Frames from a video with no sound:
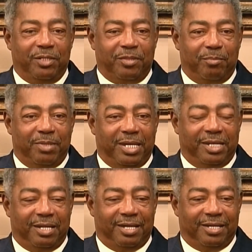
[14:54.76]
them,
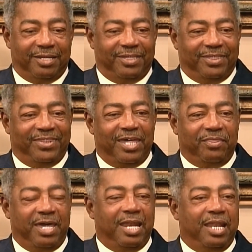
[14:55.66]
and
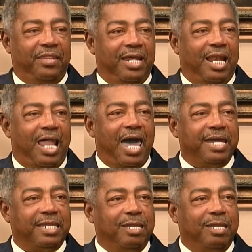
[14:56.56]
they liked